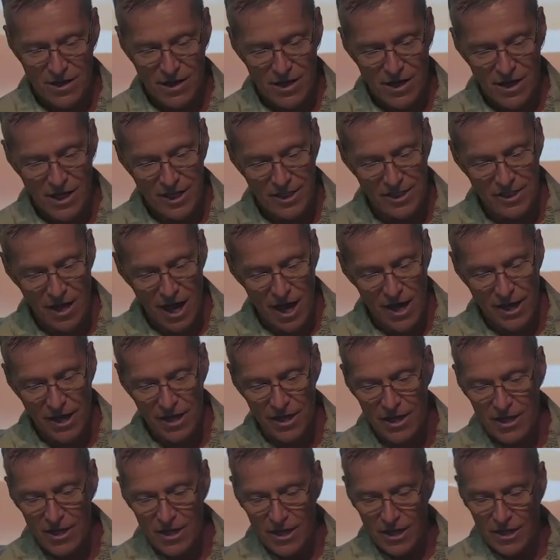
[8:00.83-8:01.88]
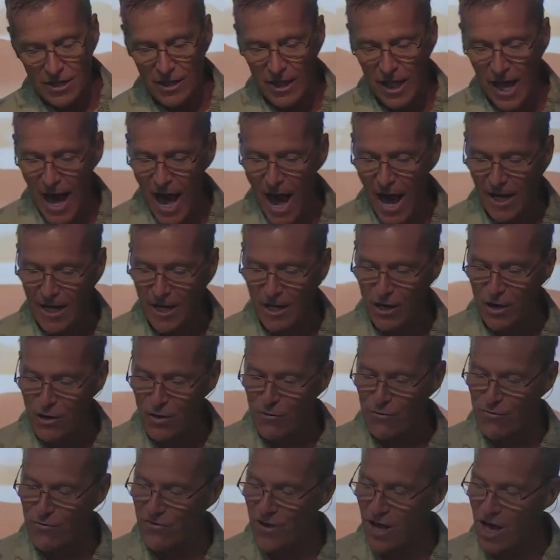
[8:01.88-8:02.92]
it's not a lack
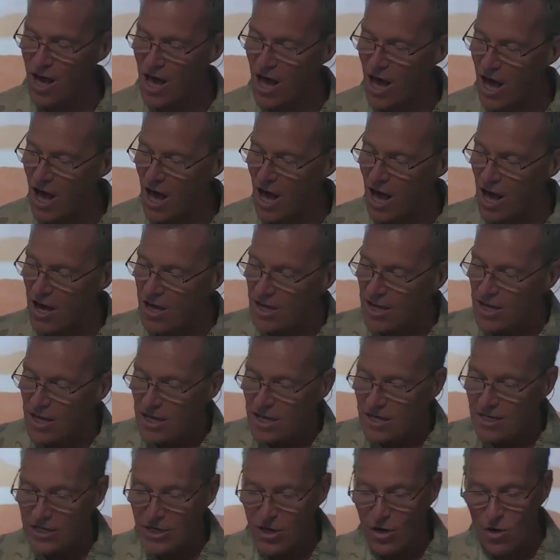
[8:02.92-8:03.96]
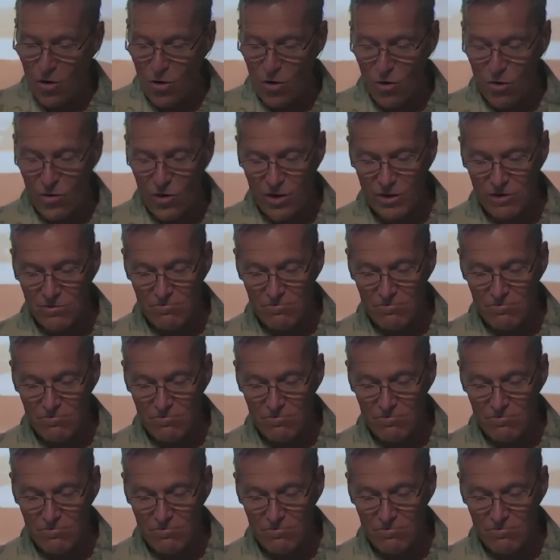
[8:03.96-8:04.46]
of, uh, you know,